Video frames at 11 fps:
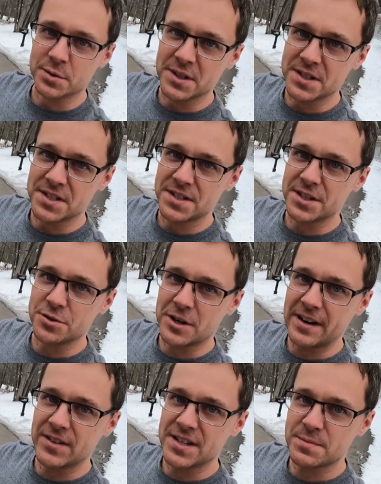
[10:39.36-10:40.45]
was to
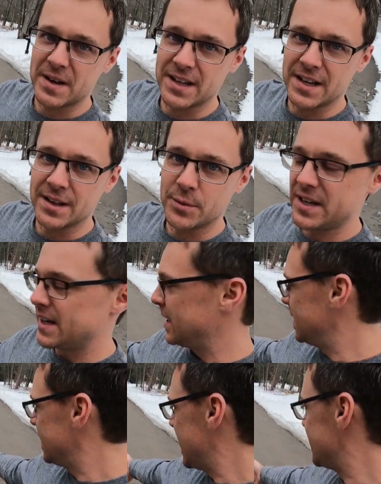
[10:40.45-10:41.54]
drive this by the end of the weekend.
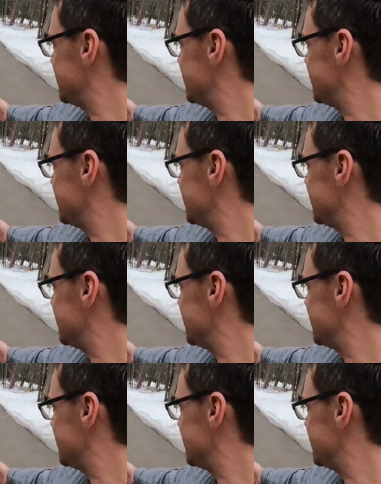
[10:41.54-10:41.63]
I